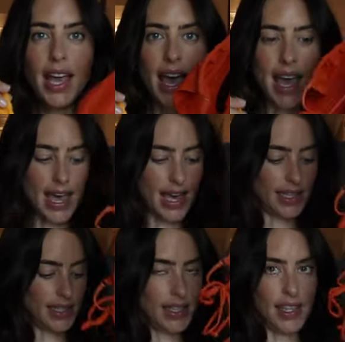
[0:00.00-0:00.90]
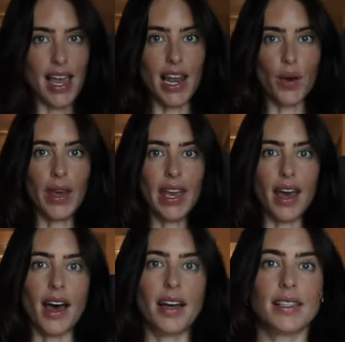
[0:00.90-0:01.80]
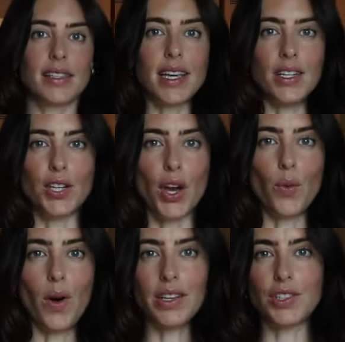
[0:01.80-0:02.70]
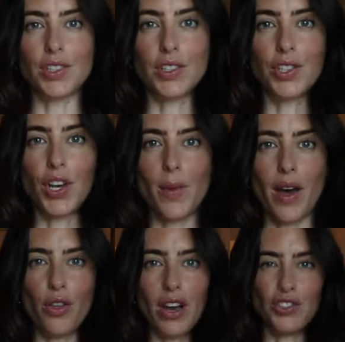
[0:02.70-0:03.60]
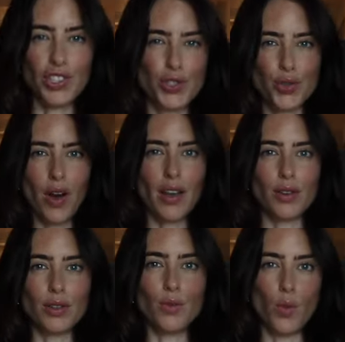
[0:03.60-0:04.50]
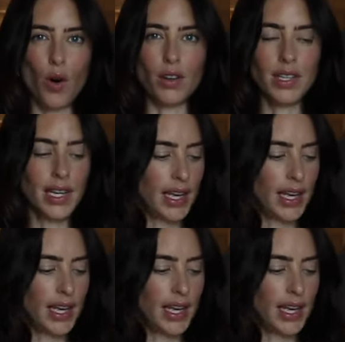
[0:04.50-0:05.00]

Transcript: and the yellow here, skin tone wise, just to show you, but I thought I'd just try on one.